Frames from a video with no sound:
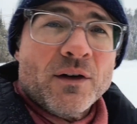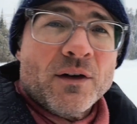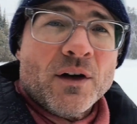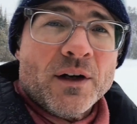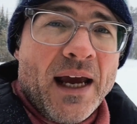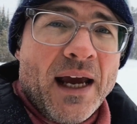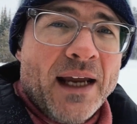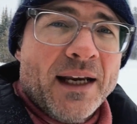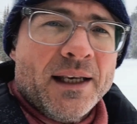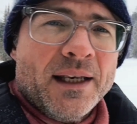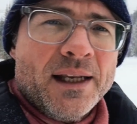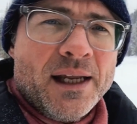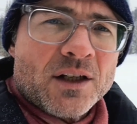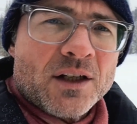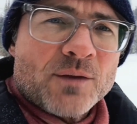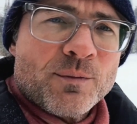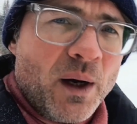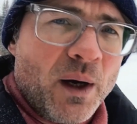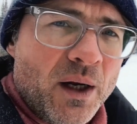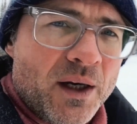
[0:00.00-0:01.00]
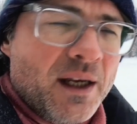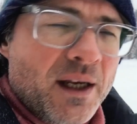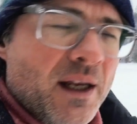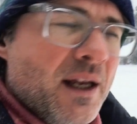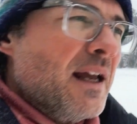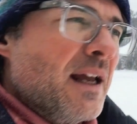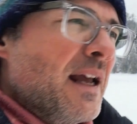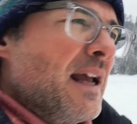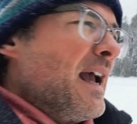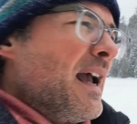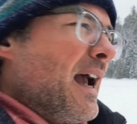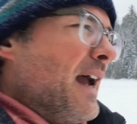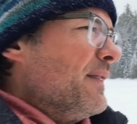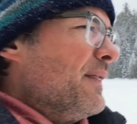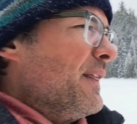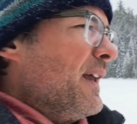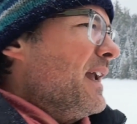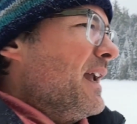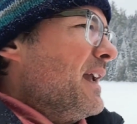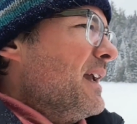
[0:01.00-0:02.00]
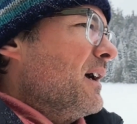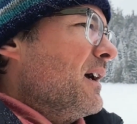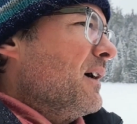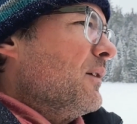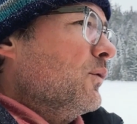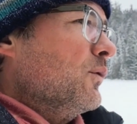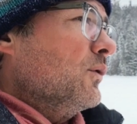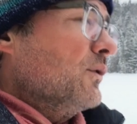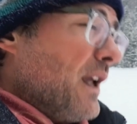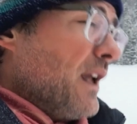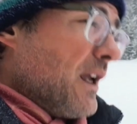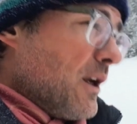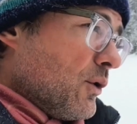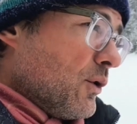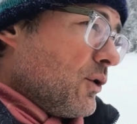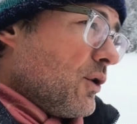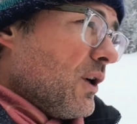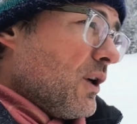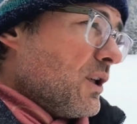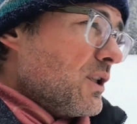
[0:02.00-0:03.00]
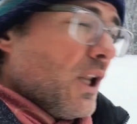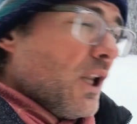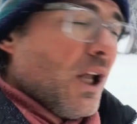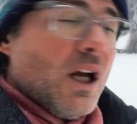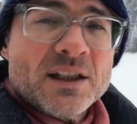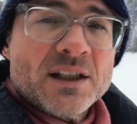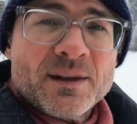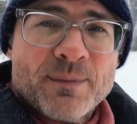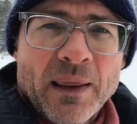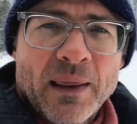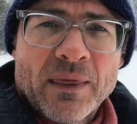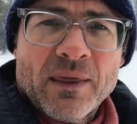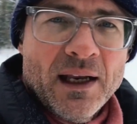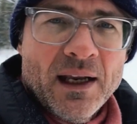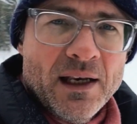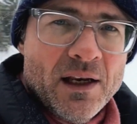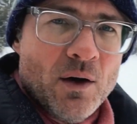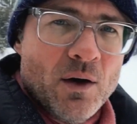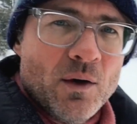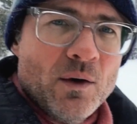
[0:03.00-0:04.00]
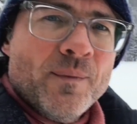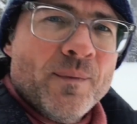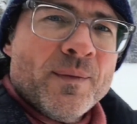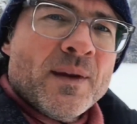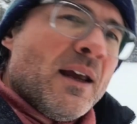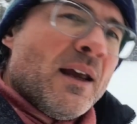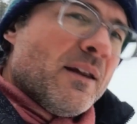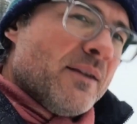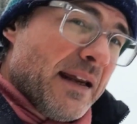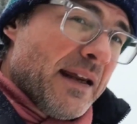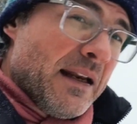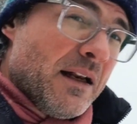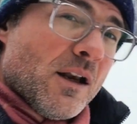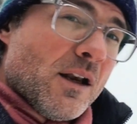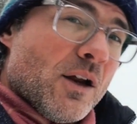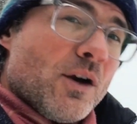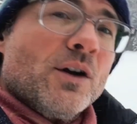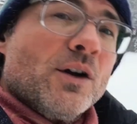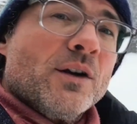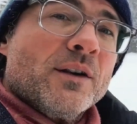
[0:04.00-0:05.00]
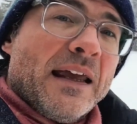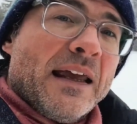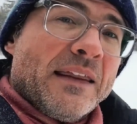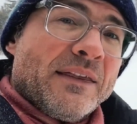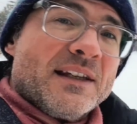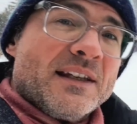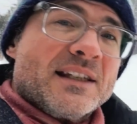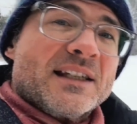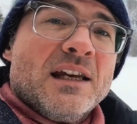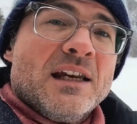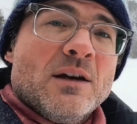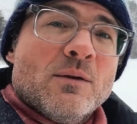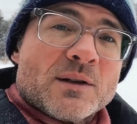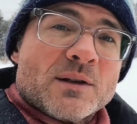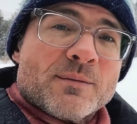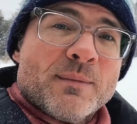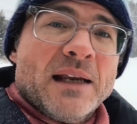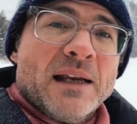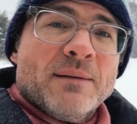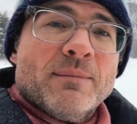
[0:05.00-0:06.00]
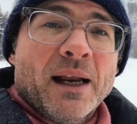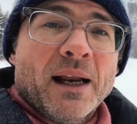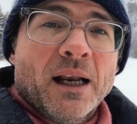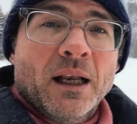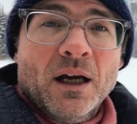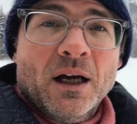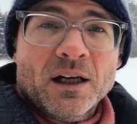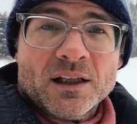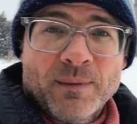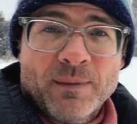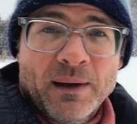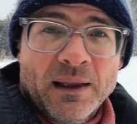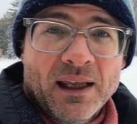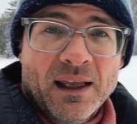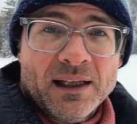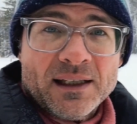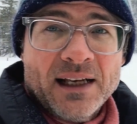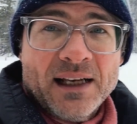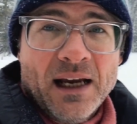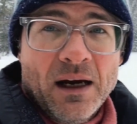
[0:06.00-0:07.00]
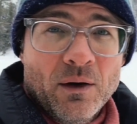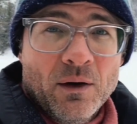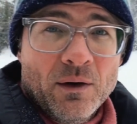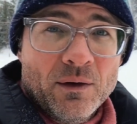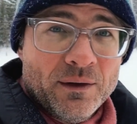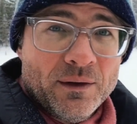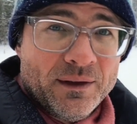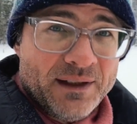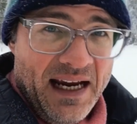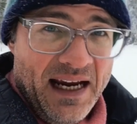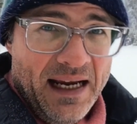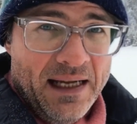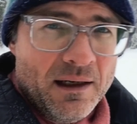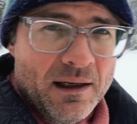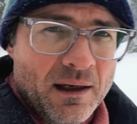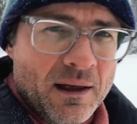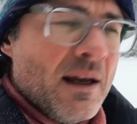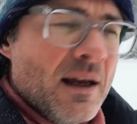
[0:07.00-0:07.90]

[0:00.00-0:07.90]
on Anadea's body. And they go to a locksmith they know. They learn that this key was made by a locksmith that's now dead.